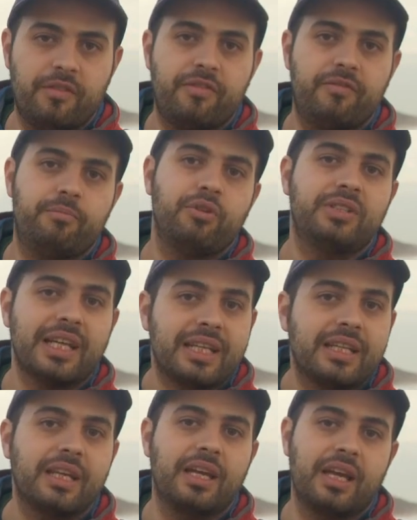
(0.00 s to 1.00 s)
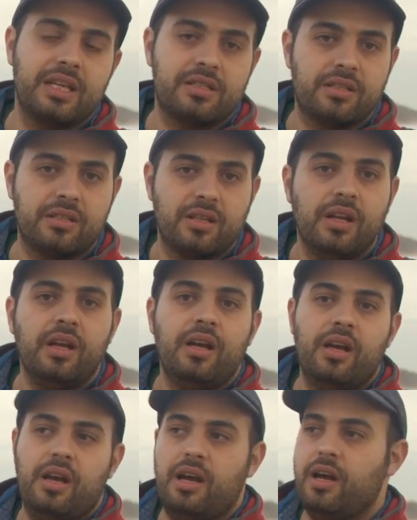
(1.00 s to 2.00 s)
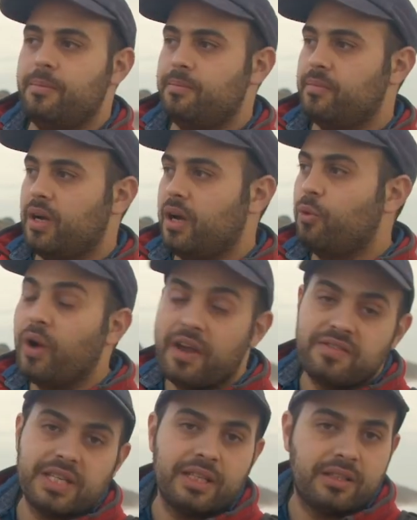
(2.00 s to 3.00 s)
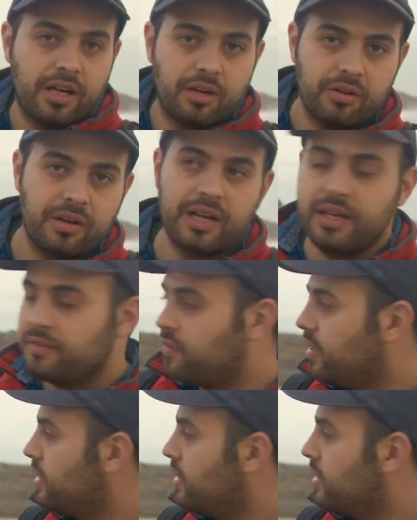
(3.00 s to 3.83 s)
of protecting against waves attack on cliff